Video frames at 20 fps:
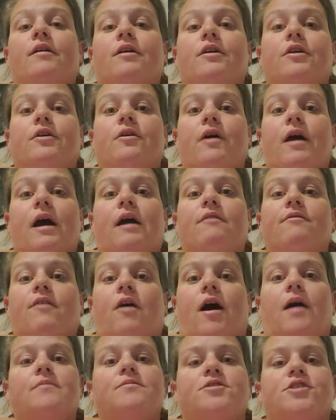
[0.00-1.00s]
you have
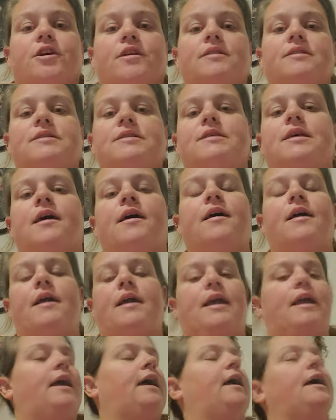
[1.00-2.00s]
options.
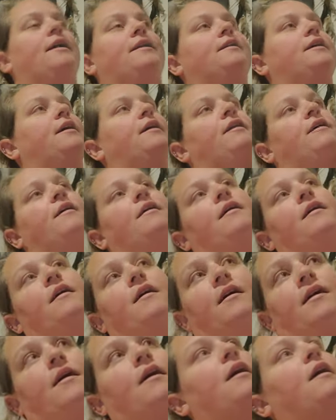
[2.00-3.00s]
And
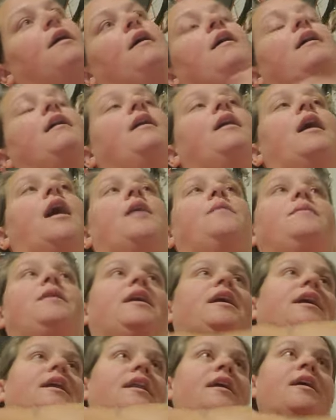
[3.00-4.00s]
I
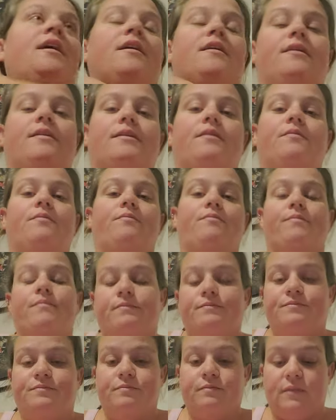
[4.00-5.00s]
mean,
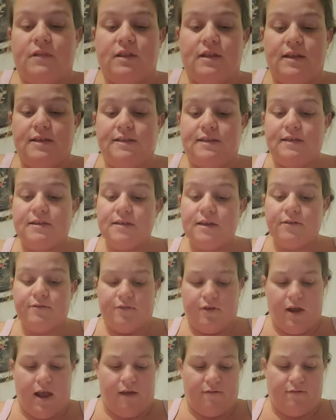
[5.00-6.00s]
this isn't
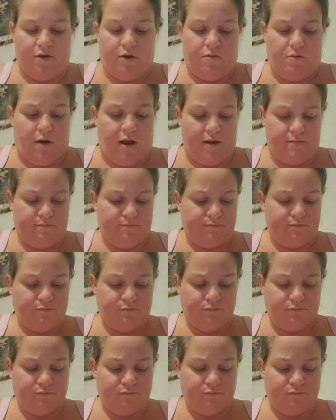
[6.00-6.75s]
for everyone.